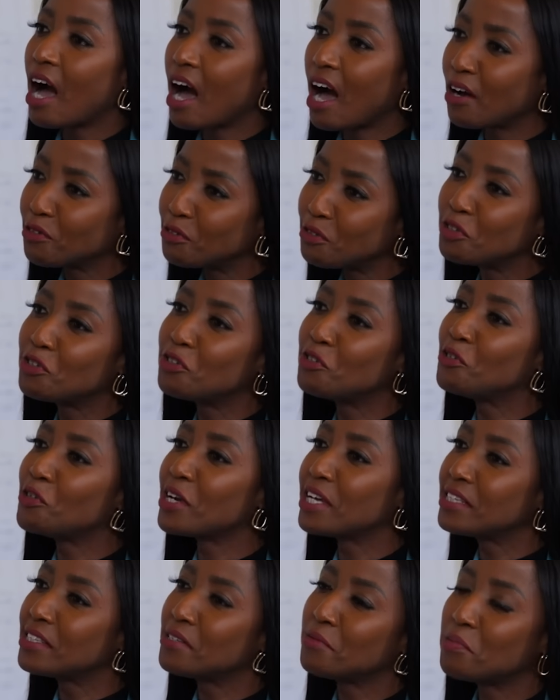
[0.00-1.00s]
How did you
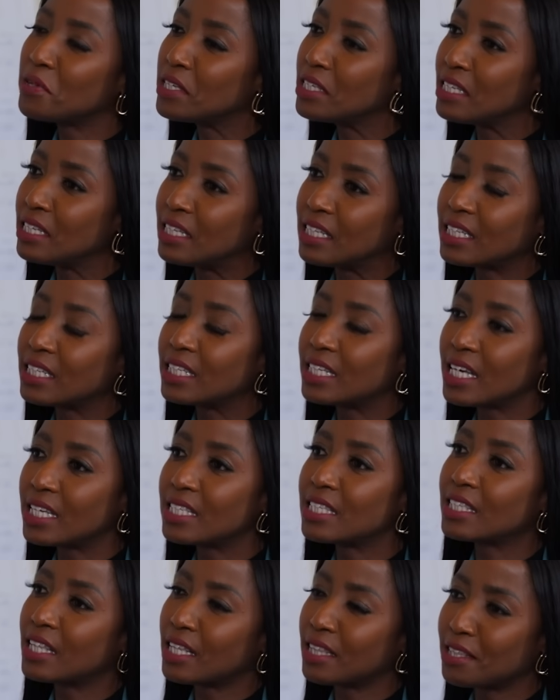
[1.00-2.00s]
as Siphesihle
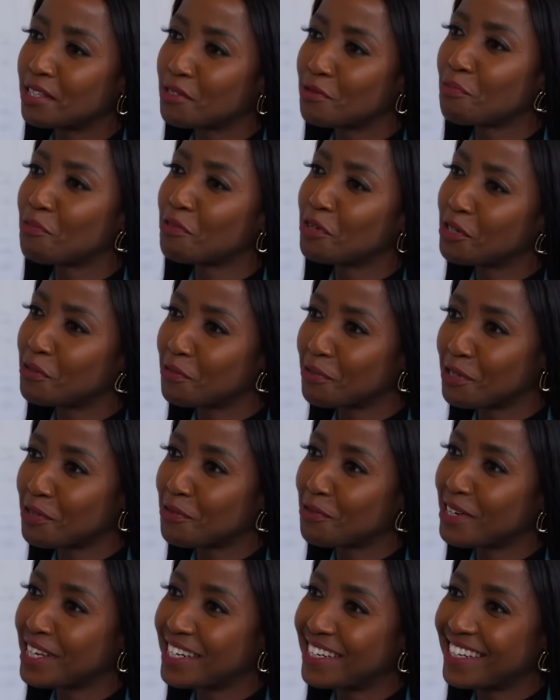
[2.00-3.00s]
test that this bridge
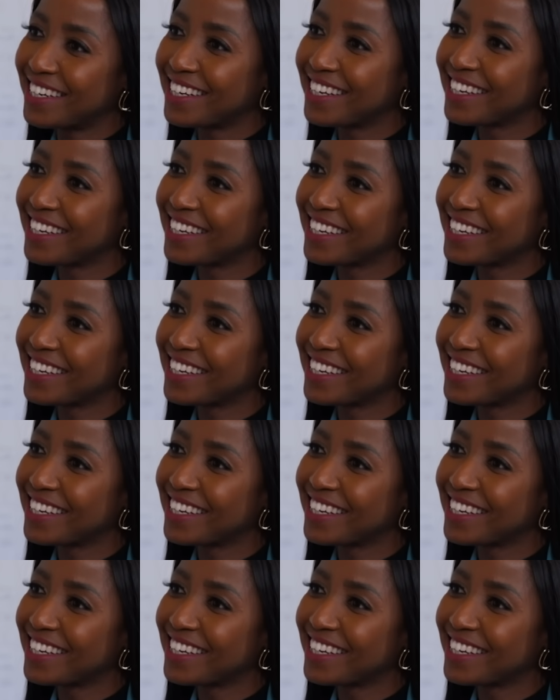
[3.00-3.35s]
was ready?